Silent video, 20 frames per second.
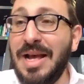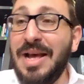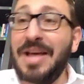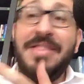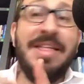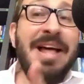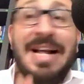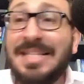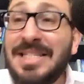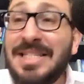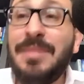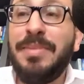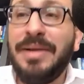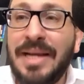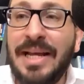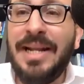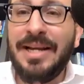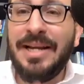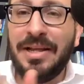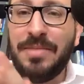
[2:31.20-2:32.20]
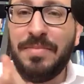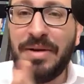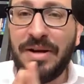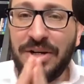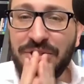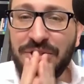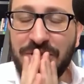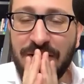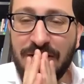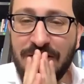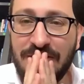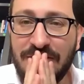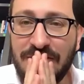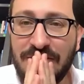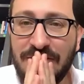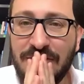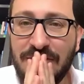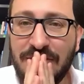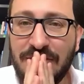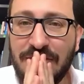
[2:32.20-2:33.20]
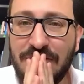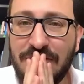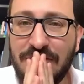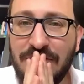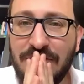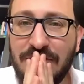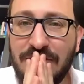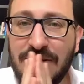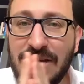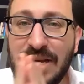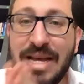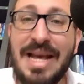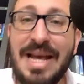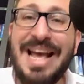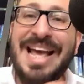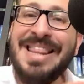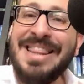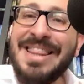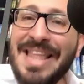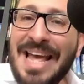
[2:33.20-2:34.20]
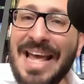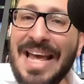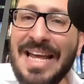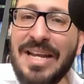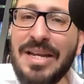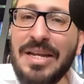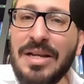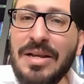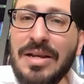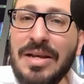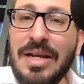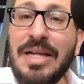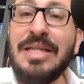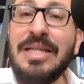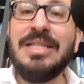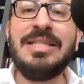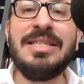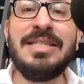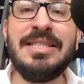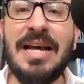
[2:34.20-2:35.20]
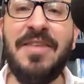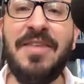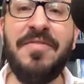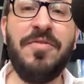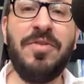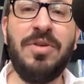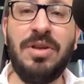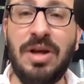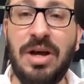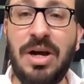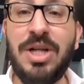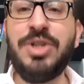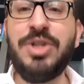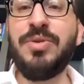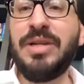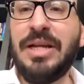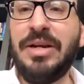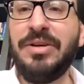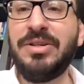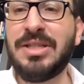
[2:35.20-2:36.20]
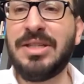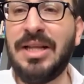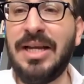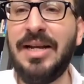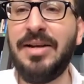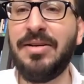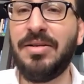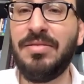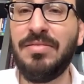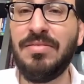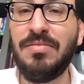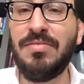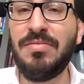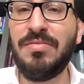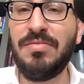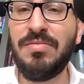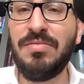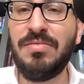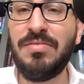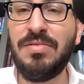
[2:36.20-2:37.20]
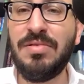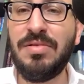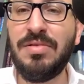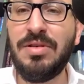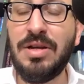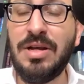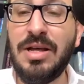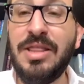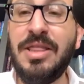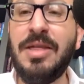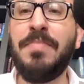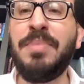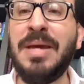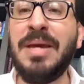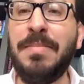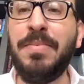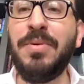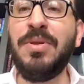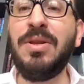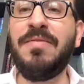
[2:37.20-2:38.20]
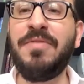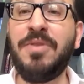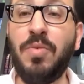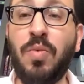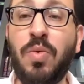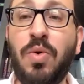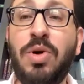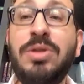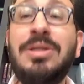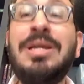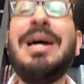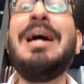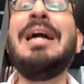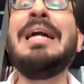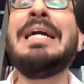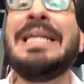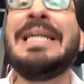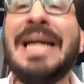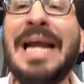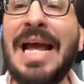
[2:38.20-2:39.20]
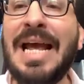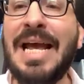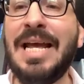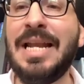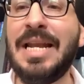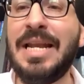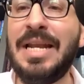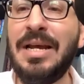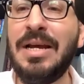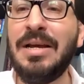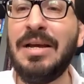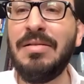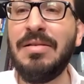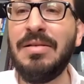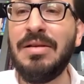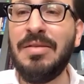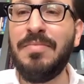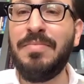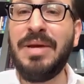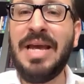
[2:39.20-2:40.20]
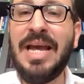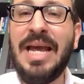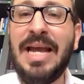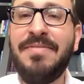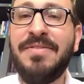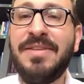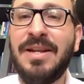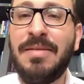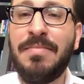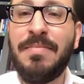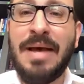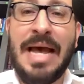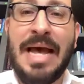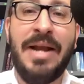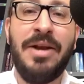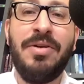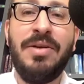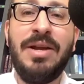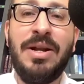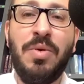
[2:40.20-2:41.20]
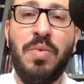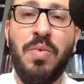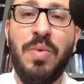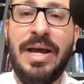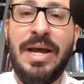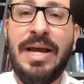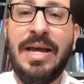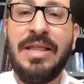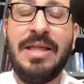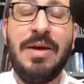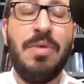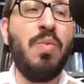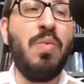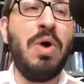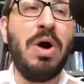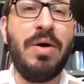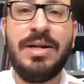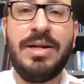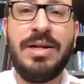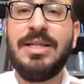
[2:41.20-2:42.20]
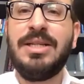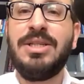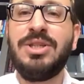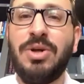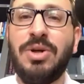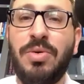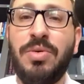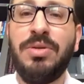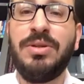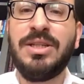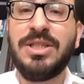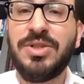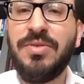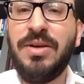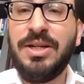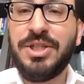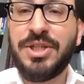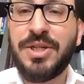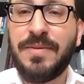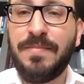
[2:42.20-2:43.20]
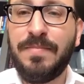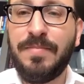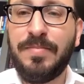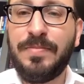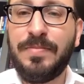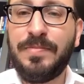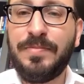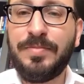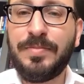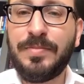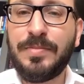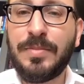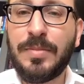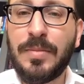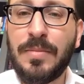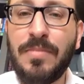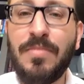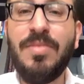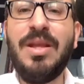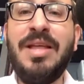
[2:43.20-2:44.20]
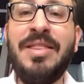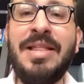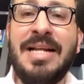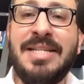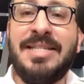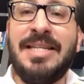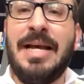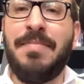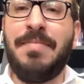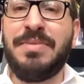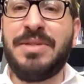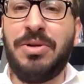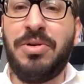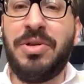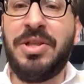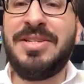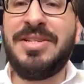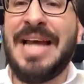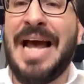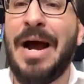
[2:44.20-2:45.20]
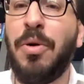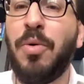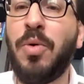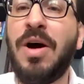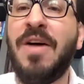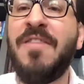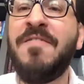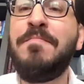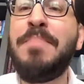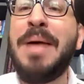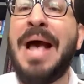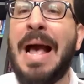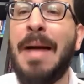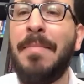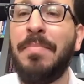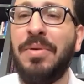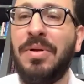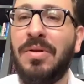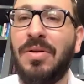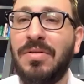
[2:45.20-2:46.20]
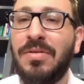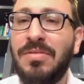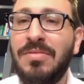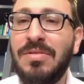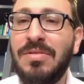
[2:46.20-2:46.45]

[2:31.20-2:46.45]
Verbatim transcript: That's the beginning of the Parsha. And then, several hundred years later, the people of the world again behaved in a manner, in a way that warranted total destruction. And that's the episode of the Tower of Babel.